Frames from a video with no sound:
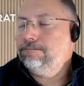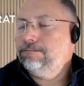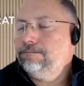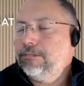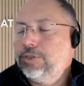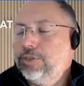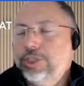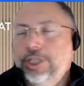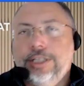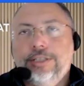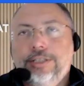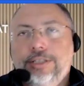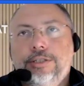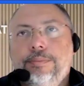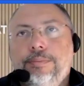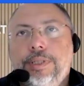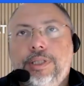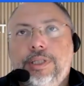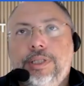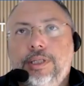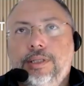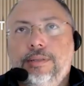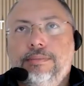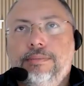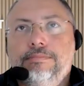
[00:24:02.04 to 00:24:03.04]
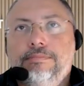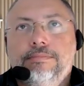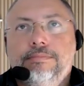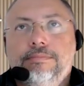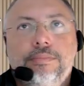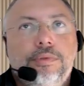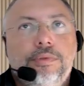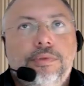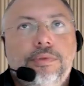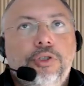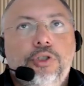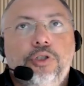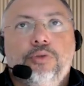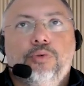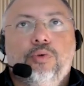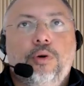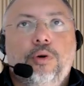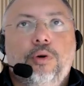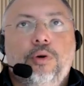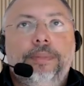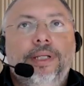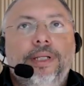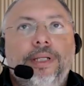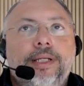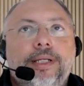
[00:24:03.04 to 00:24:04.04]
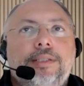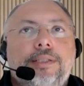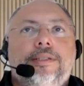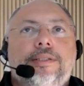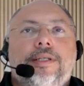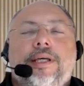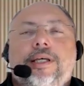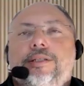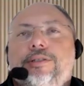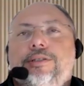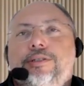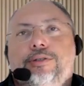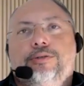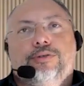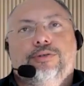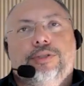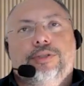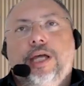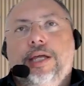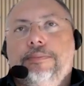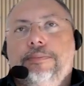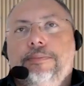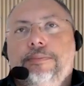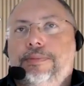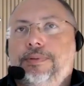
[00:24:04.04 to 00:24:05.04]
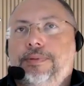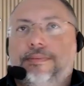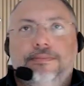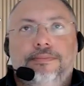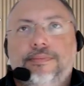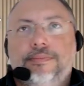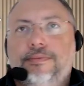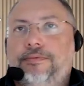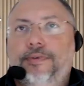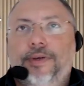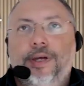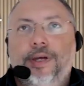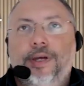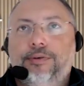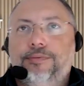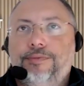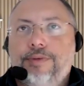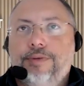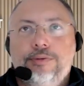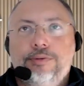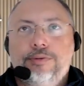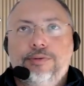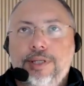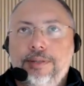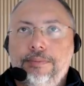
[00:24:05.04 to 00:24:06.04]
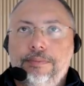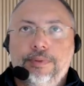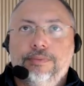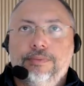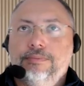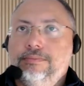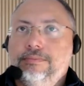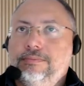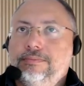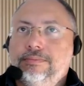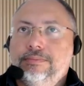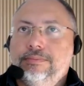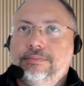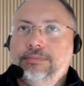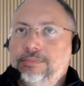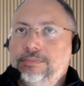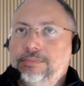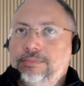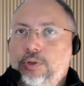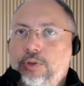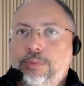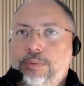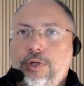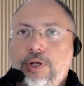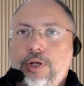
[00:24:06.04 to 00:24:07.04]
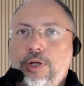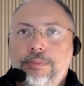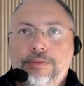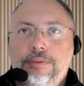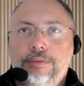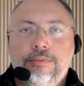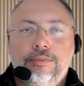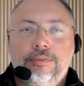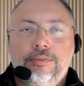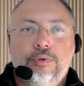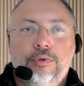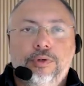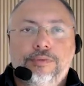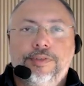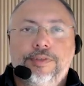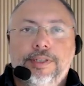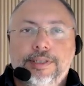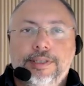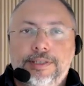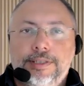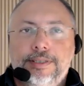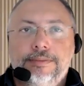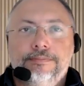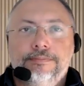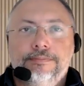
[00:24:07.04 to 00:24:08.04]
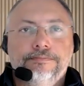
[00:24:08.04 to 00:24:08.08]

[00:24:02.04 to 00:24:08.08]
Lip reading: ChatGPT, you open it and you type. Very, very simple. No problem with this.